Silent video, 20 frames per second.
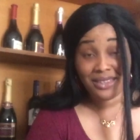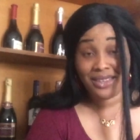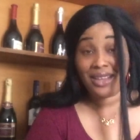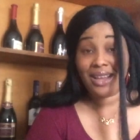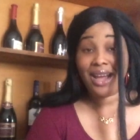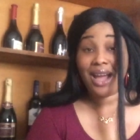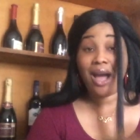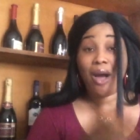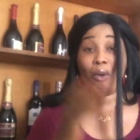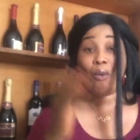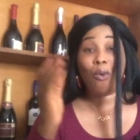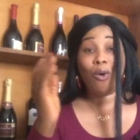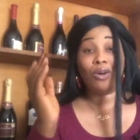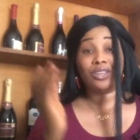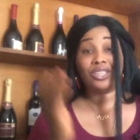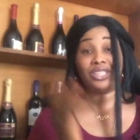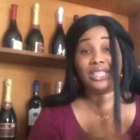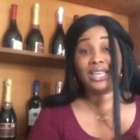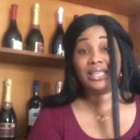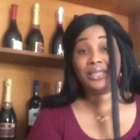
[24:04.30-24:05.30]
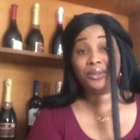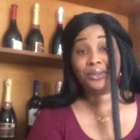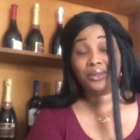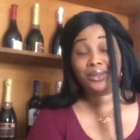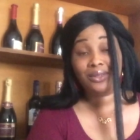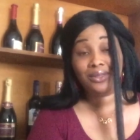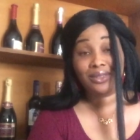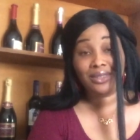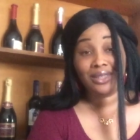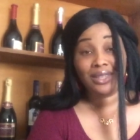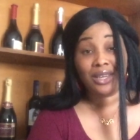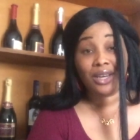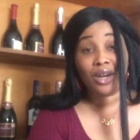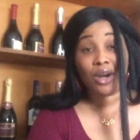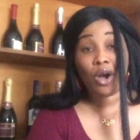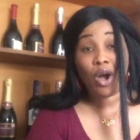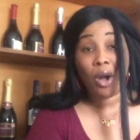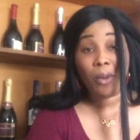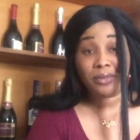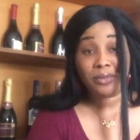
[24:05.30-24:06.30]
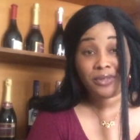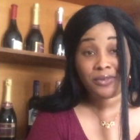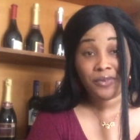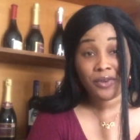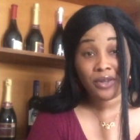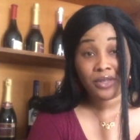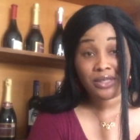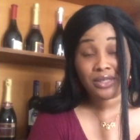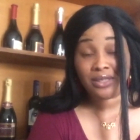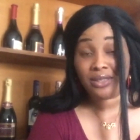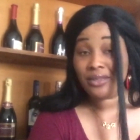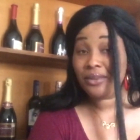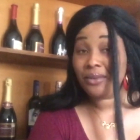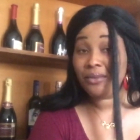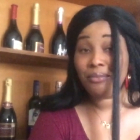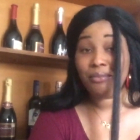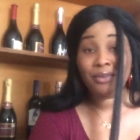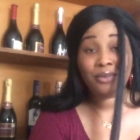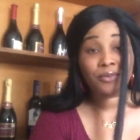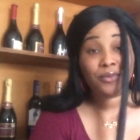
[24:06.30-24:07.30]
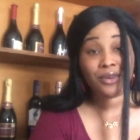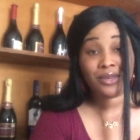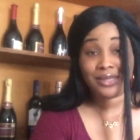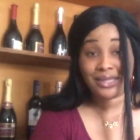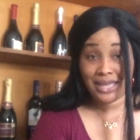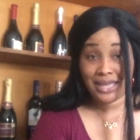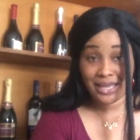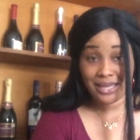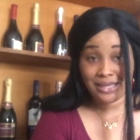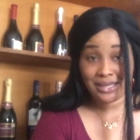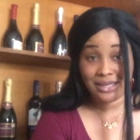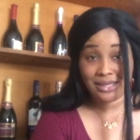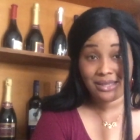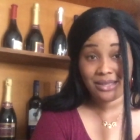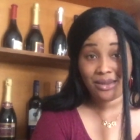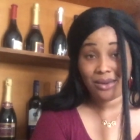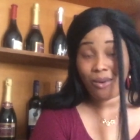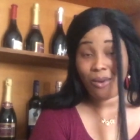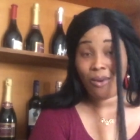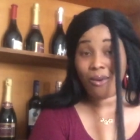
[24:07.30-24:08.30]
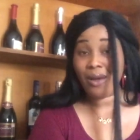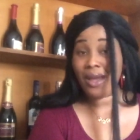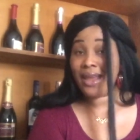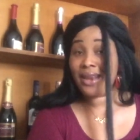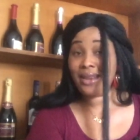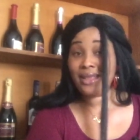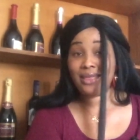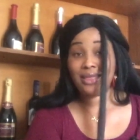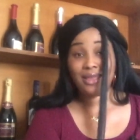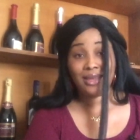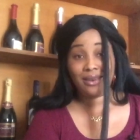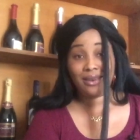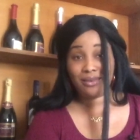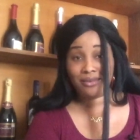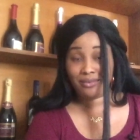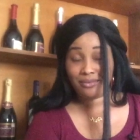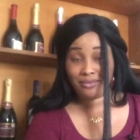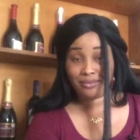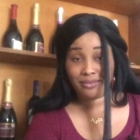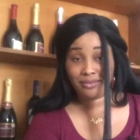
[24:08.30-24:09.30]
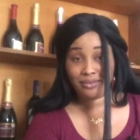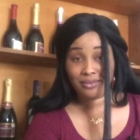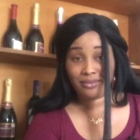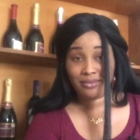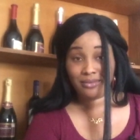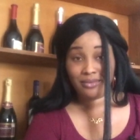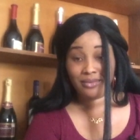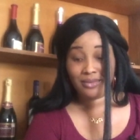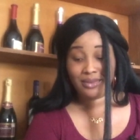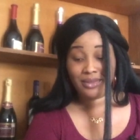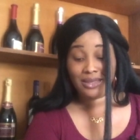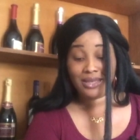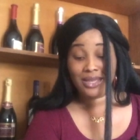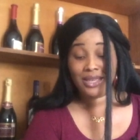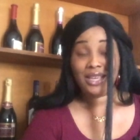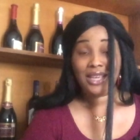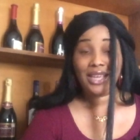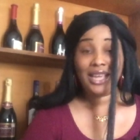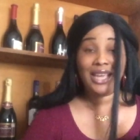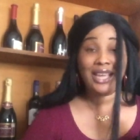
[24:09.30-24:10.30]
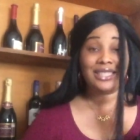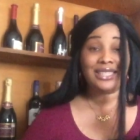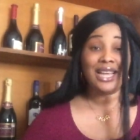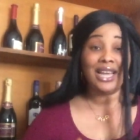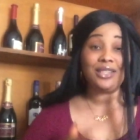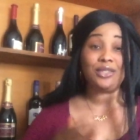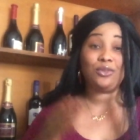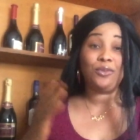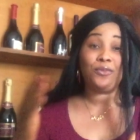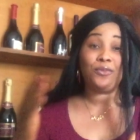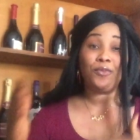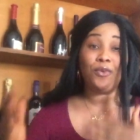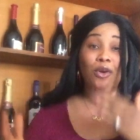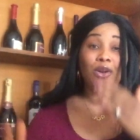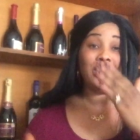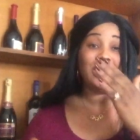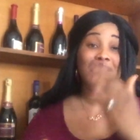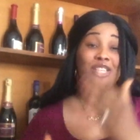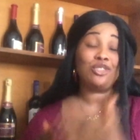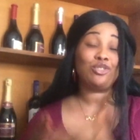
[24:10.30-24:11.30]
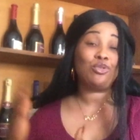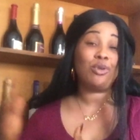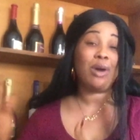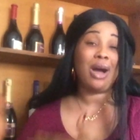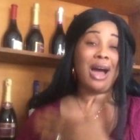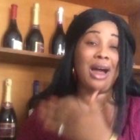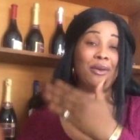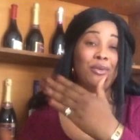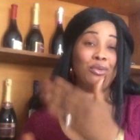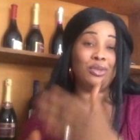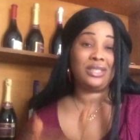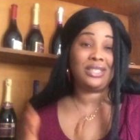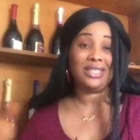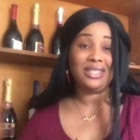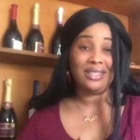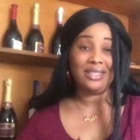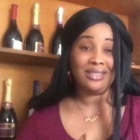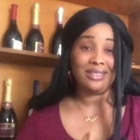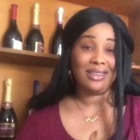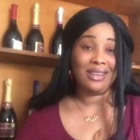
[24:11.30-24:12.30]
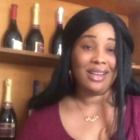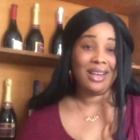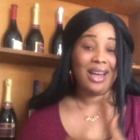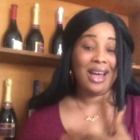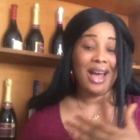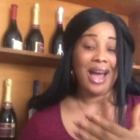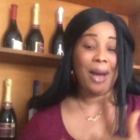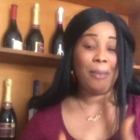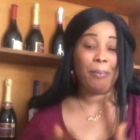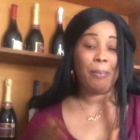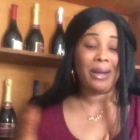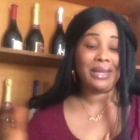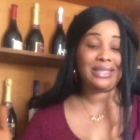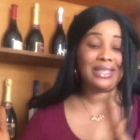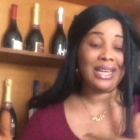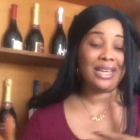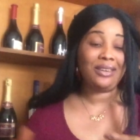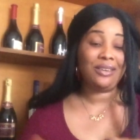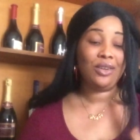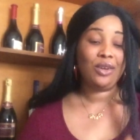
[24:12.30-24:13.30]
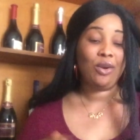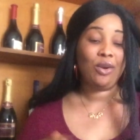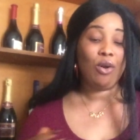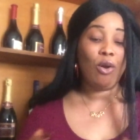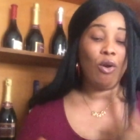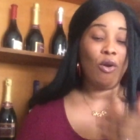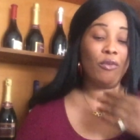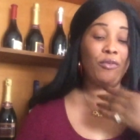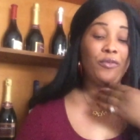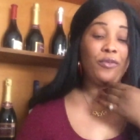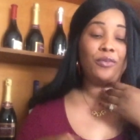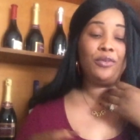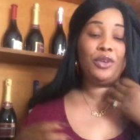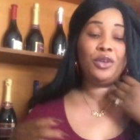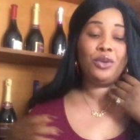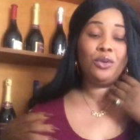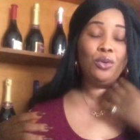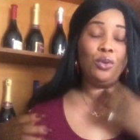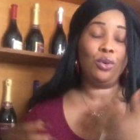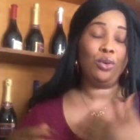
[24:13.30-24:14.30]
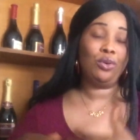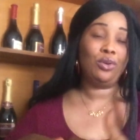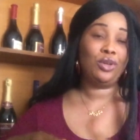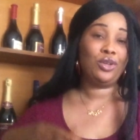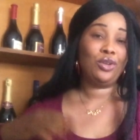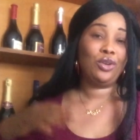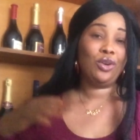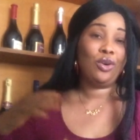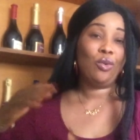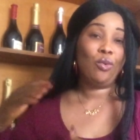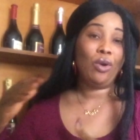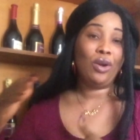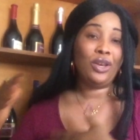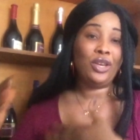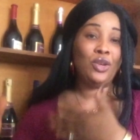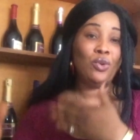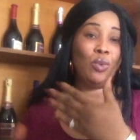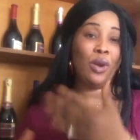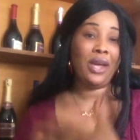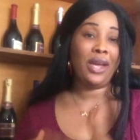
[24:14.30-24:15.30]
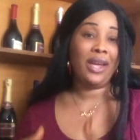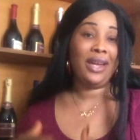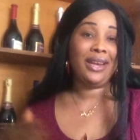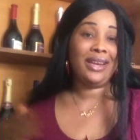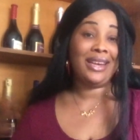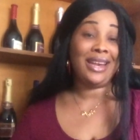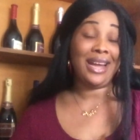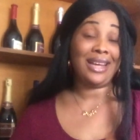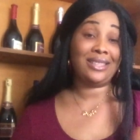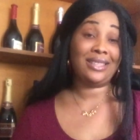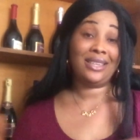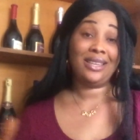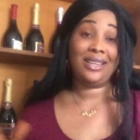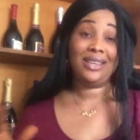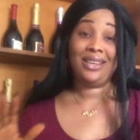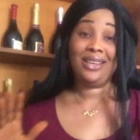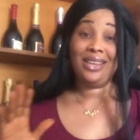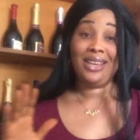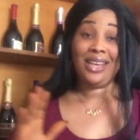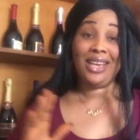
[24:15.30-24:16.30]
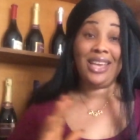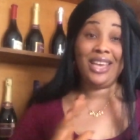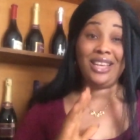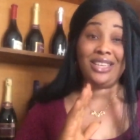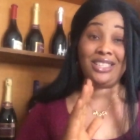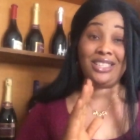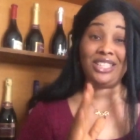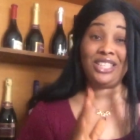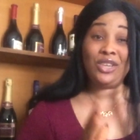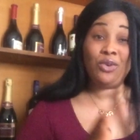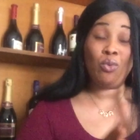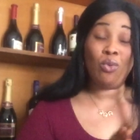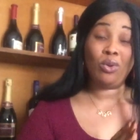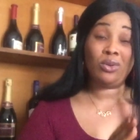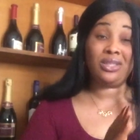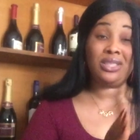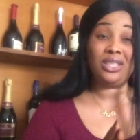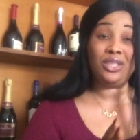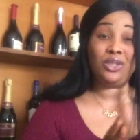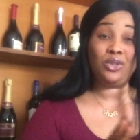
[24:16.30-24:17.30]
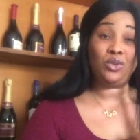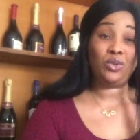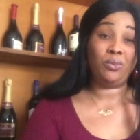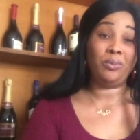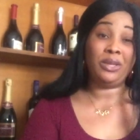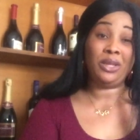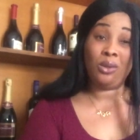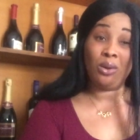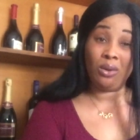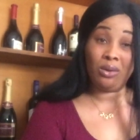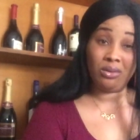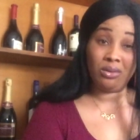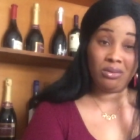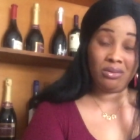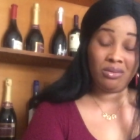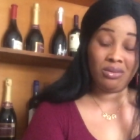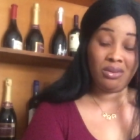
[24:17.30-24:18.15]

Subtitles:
her work schedule comes first before sex or anything. It has to fall into her routine, her pattern of, the way that she wants it to be done.